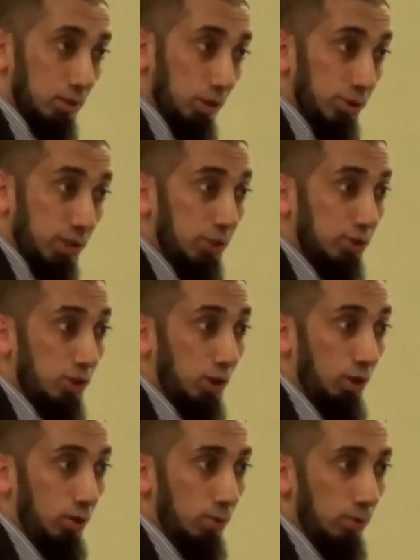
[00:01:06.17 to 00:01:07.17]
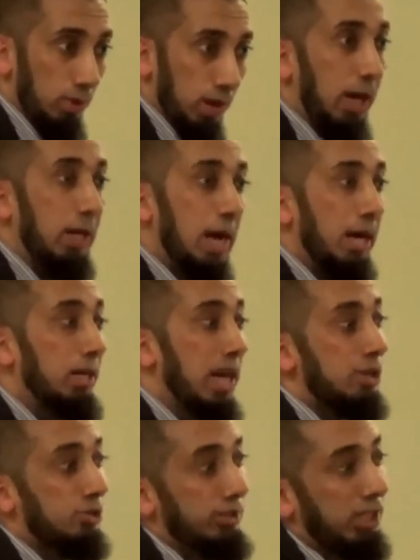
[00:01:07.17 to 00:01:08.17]
Those things go. I
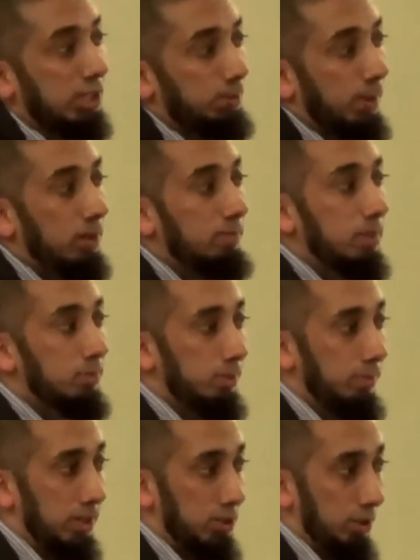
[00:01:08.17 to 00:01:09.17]
actually experiment with my